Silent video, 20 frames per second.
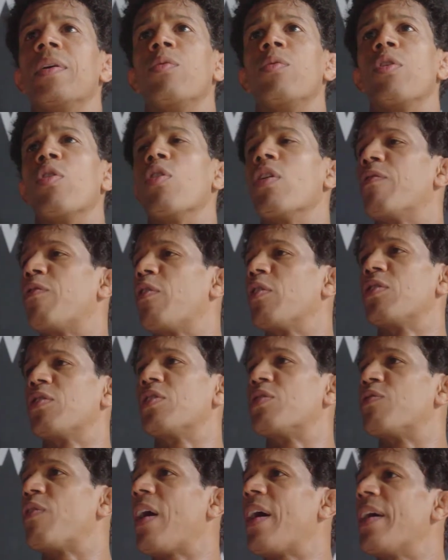we're gonna fight
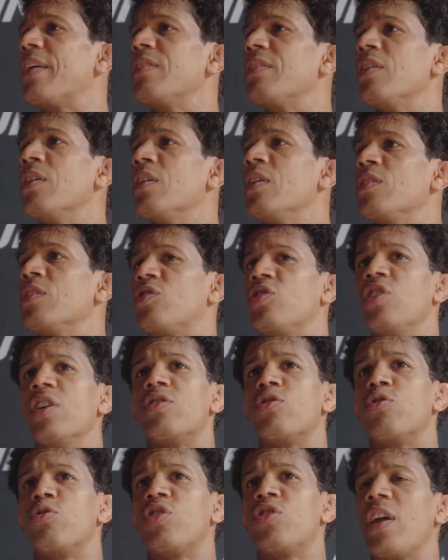this fight.
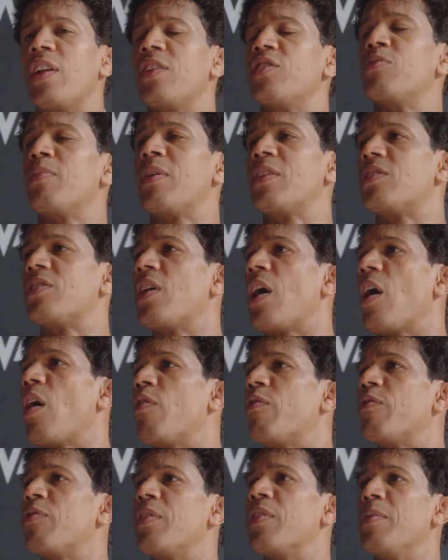Just to challenge
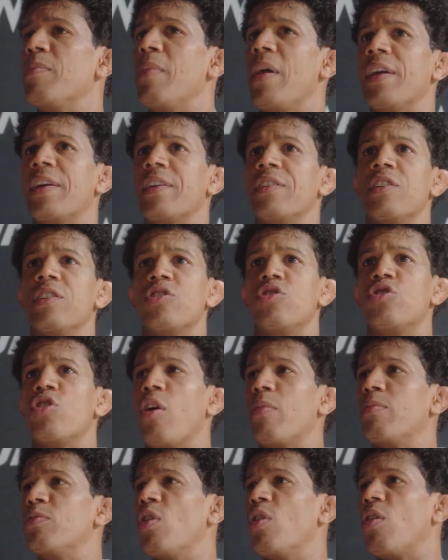myself and make this
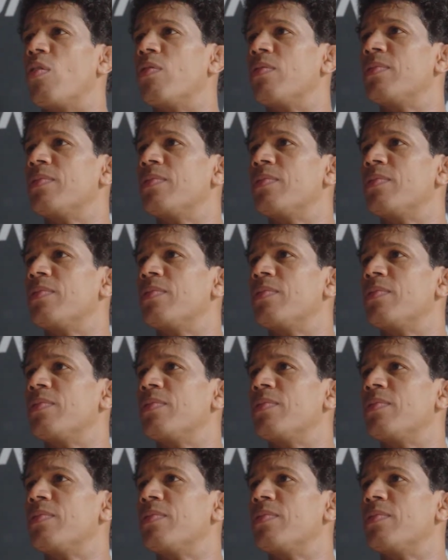job done.